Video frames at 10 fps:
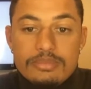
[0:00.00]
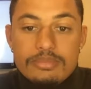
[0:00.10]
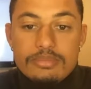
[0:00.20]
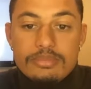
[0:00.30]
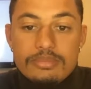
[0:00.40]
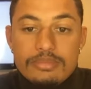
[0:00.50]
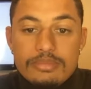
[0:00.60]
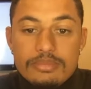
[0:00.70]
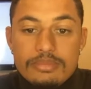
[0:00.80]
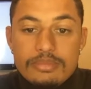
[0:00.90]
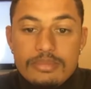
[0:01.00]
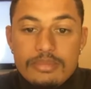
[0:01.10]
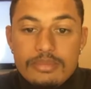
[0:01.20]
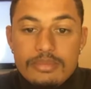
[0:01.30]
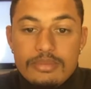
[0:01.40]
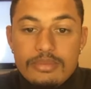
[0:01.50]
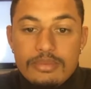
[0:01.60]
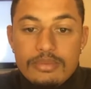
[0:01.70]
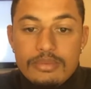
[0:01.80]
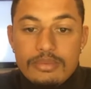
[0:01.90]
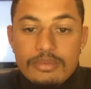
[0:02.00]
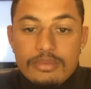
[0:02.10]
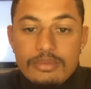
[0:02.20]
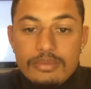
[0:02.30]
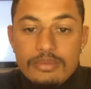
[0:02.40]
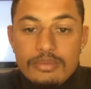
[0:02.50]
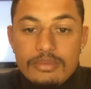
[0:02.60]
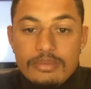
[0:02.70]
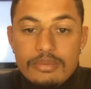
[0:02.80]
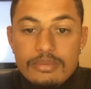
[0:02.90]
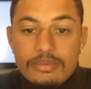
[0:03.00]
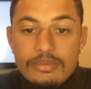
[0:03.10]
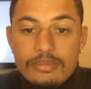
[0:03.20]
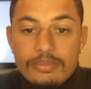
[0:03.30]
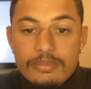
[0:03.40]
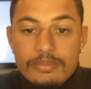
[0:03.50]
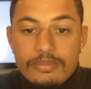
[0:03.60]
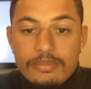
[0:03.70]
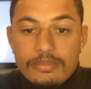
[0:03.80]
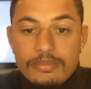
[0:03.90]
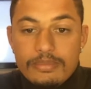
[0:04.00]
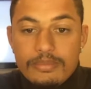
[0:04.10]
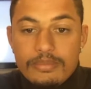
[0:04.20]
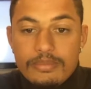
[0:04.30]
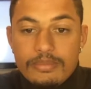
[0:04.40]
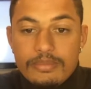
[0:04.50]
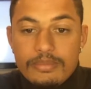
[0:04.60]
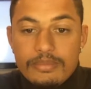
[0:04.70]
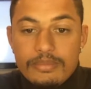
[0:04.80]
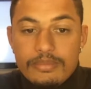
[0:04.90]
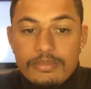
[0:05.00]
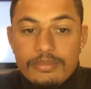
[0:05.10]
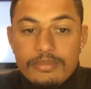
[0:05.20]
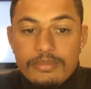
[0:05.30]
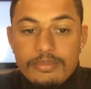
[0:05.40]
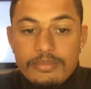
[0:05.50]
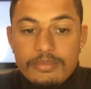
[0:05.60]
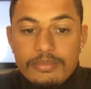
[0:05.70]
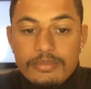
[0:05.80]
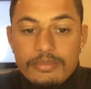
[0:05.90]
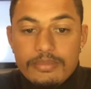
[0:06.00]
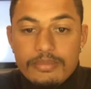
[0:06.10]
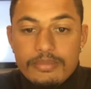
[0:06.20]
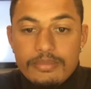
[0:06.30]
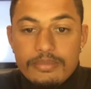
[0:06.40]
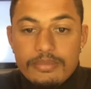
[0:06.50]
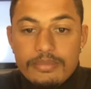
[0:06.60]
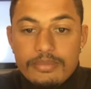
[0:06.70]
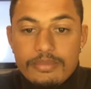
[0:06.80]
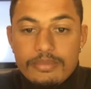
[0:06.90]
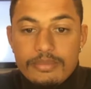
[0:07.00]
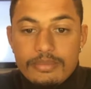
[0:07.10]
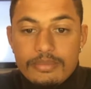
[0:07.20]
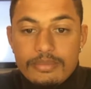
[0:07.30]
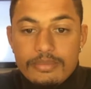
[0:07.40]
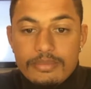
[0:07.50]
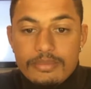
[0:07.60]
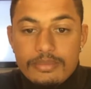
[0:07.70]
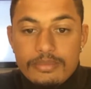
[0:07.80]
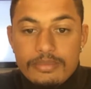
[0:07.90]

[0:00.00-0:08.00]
This person isn't speaking.